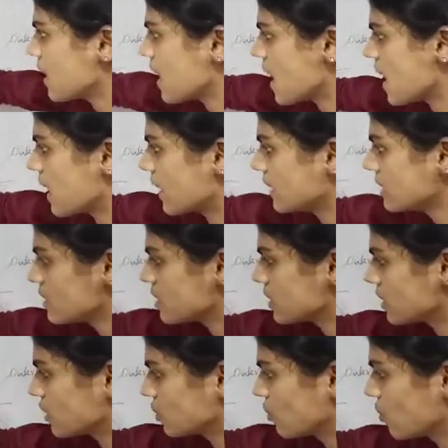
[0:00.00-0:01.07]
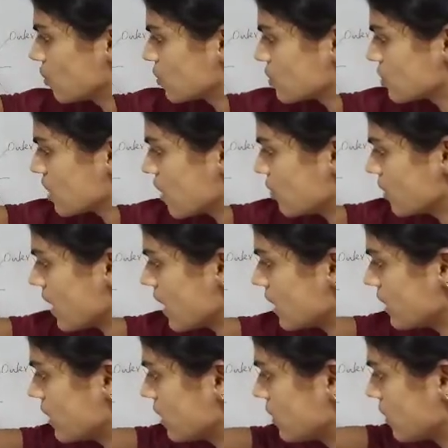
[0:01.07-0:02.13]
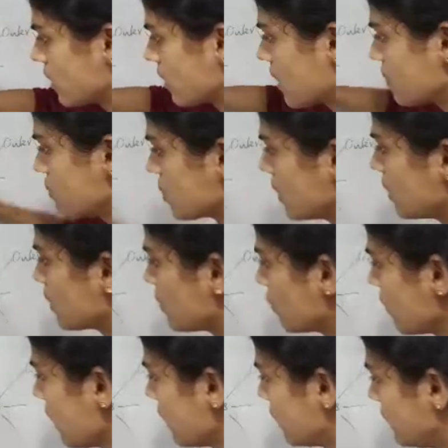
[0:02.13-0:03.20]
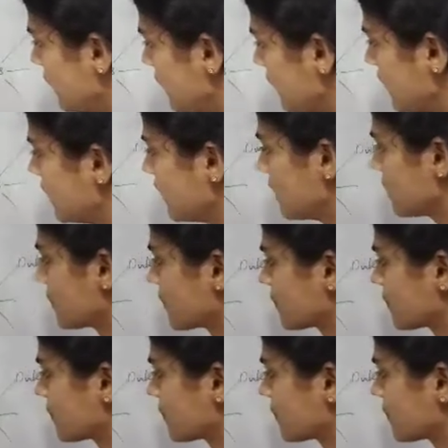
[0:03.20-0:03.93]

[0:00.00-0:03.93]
and it goes down and it comes here. Okay, till here.